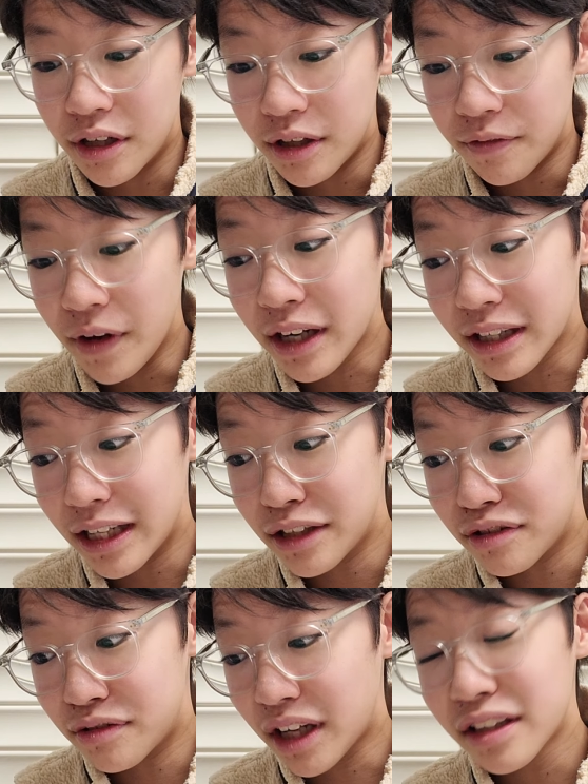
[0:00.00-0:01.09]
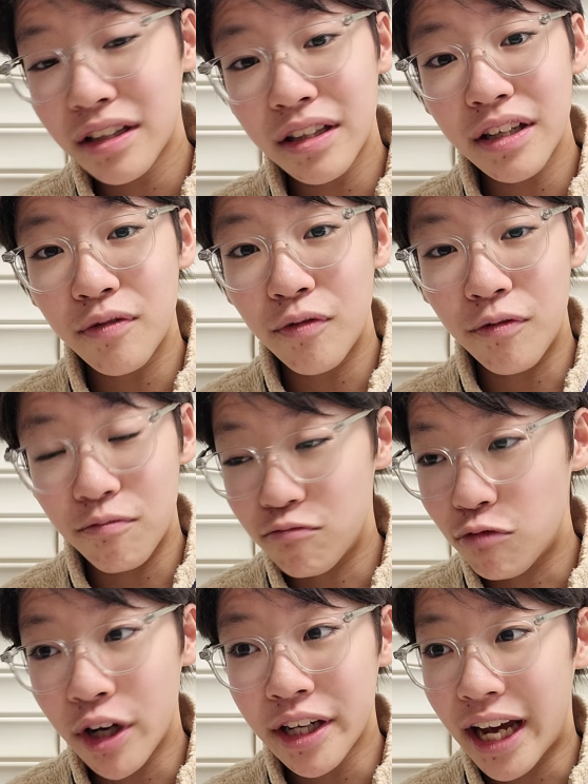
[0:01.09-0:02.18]
In fact, technically,
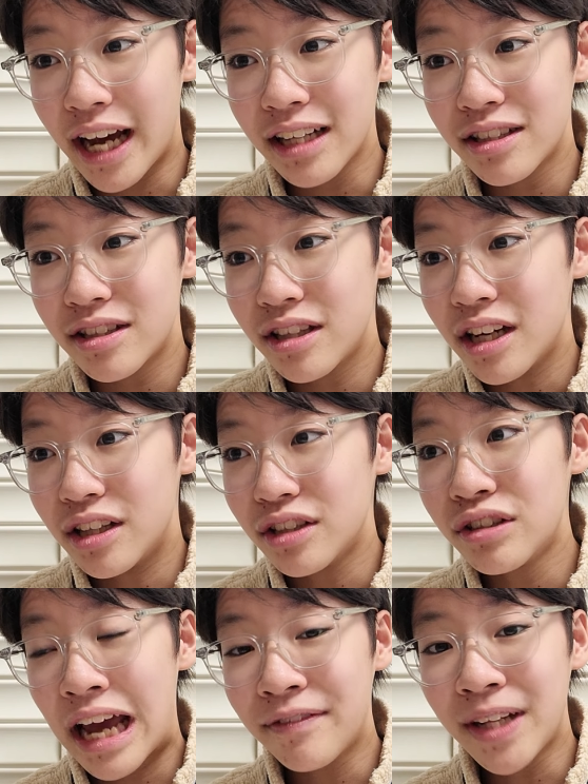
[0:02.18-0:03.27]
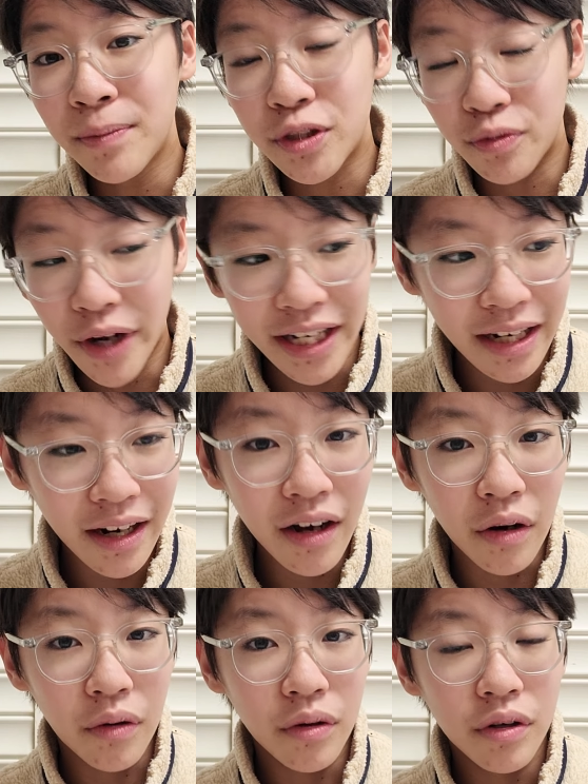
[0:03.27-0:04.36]
one gas doesn't have that much weight at
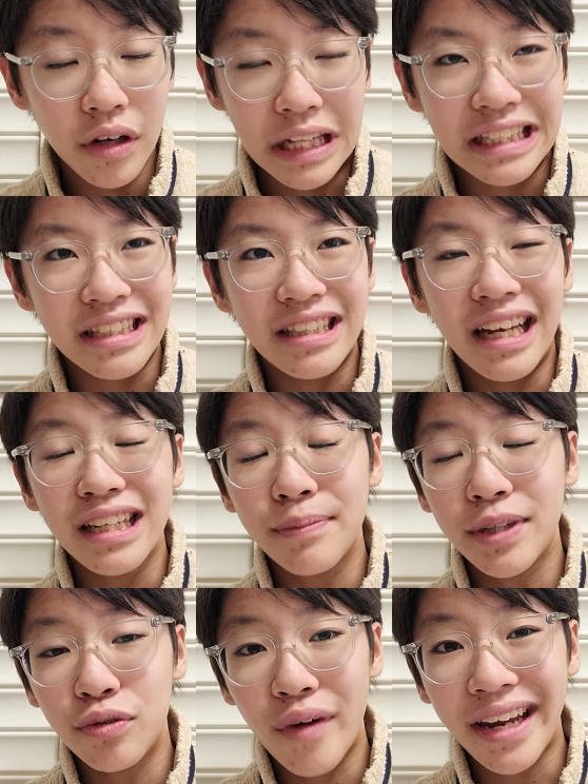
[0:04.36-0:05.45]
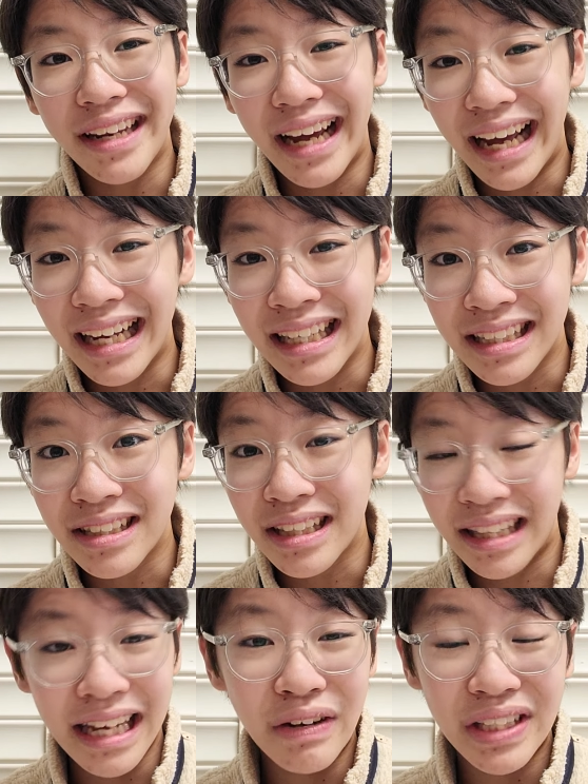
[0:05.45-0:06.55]
all. At least, not as much weight as
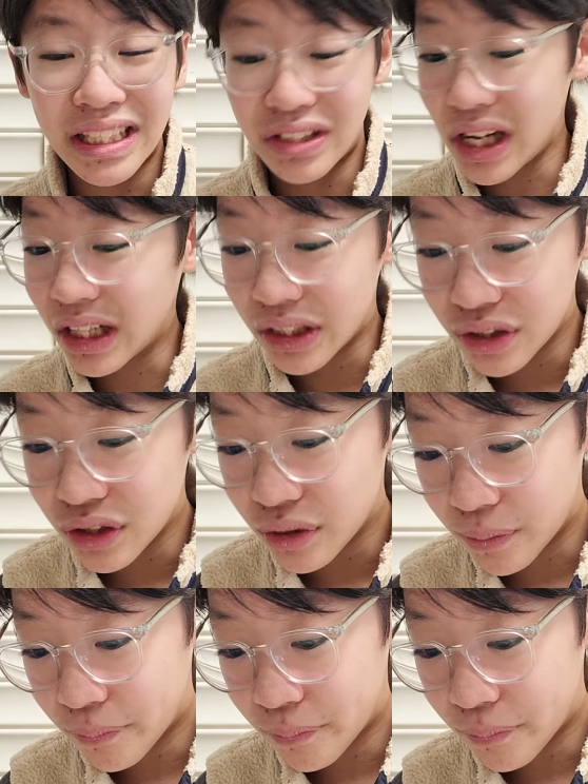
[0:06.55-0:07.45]
liquids and solids.